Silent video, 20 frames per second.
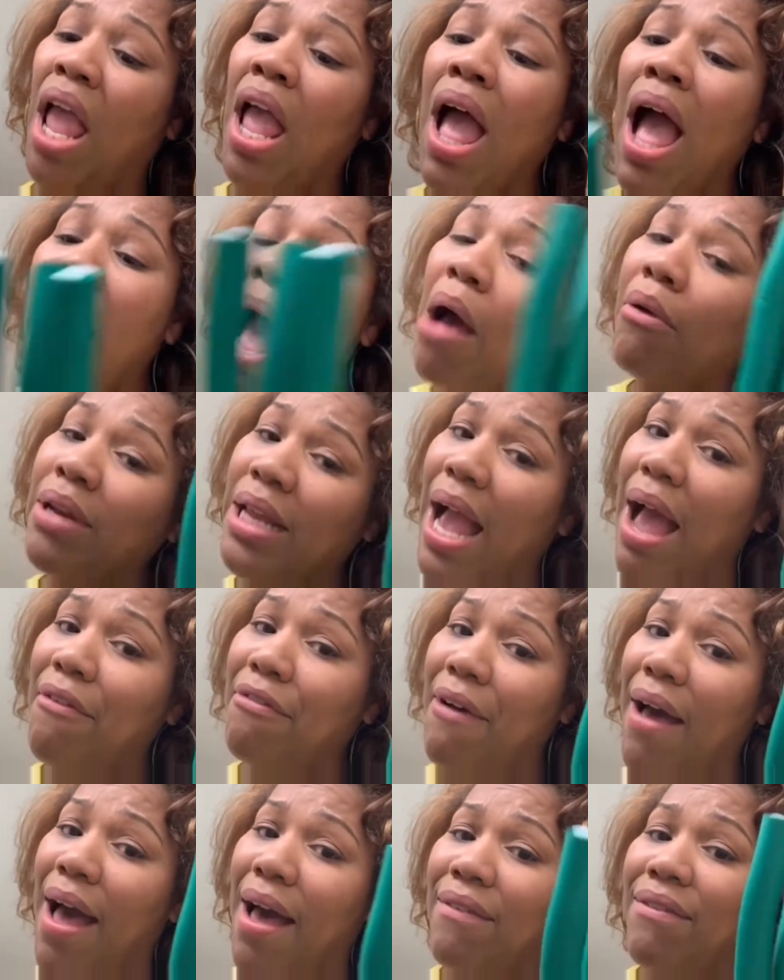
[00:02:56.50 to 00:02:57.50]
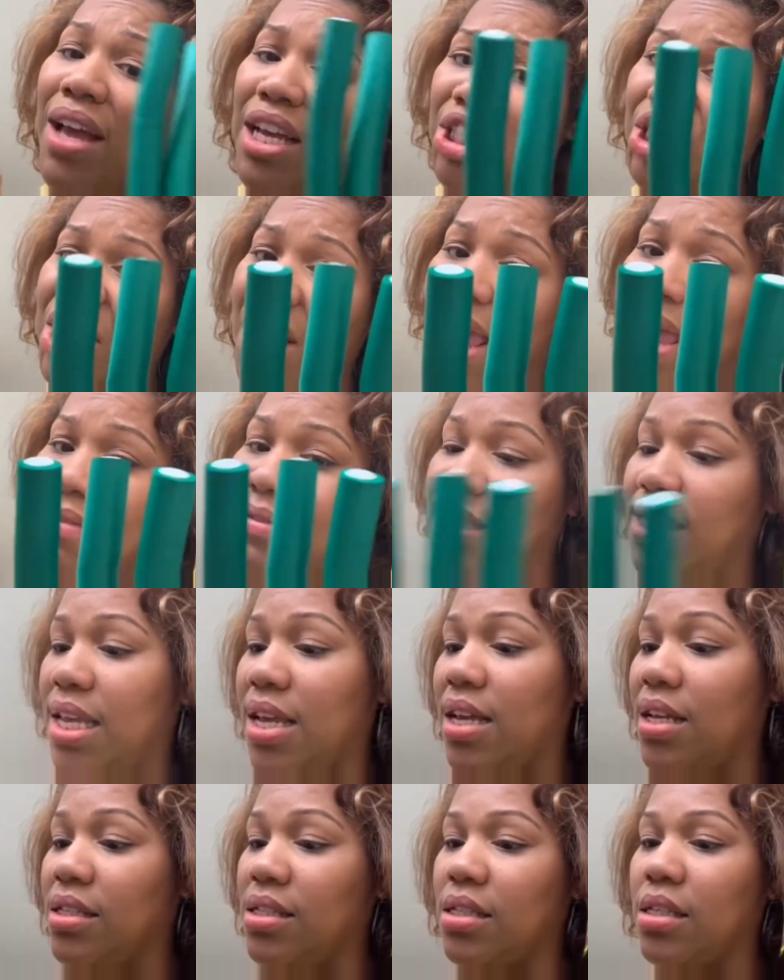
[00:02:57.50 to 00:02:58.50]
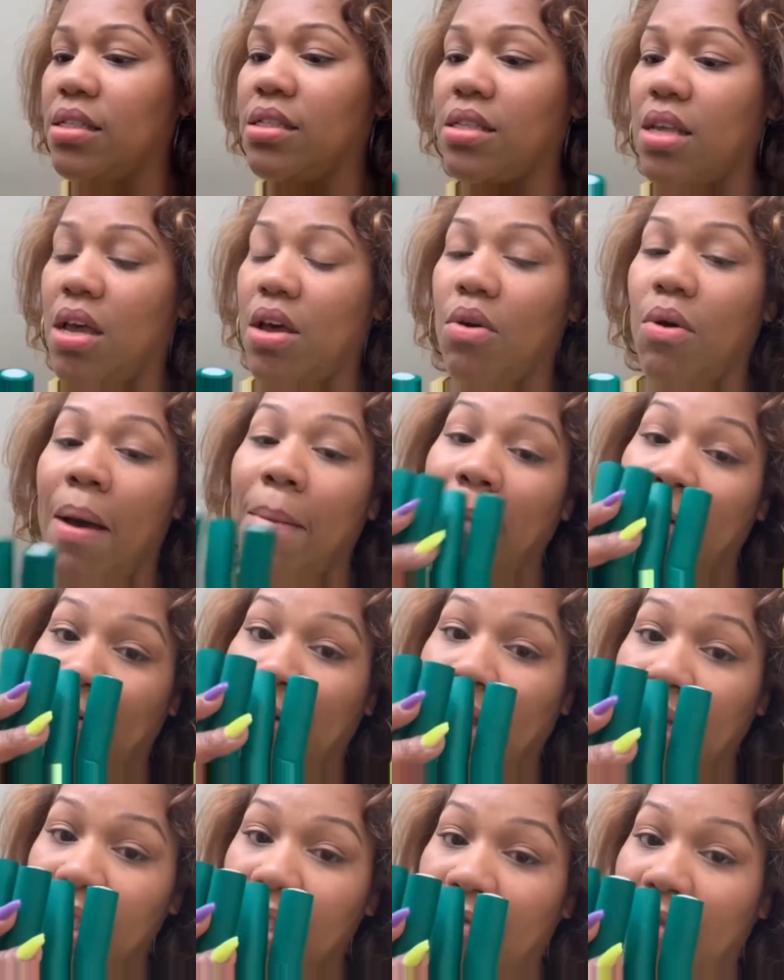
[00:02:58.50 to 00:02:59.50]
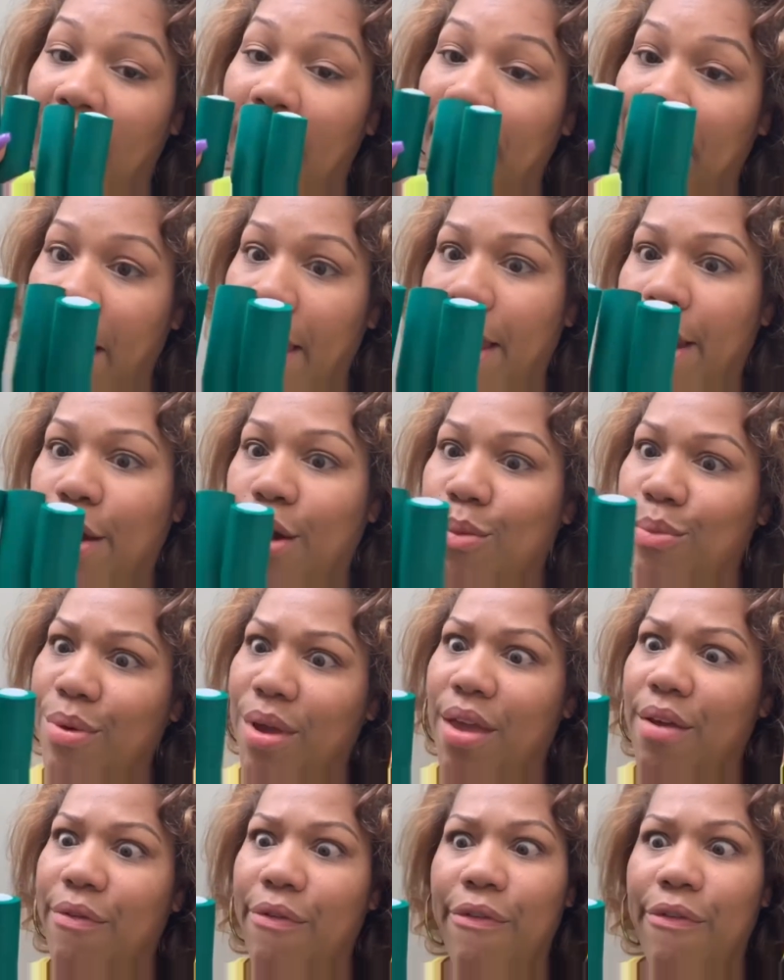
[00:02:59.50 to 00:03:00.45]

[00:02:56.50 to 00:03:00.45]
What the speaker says: I only got 5. I should have 6. So I'm gonna flexi rod my hair with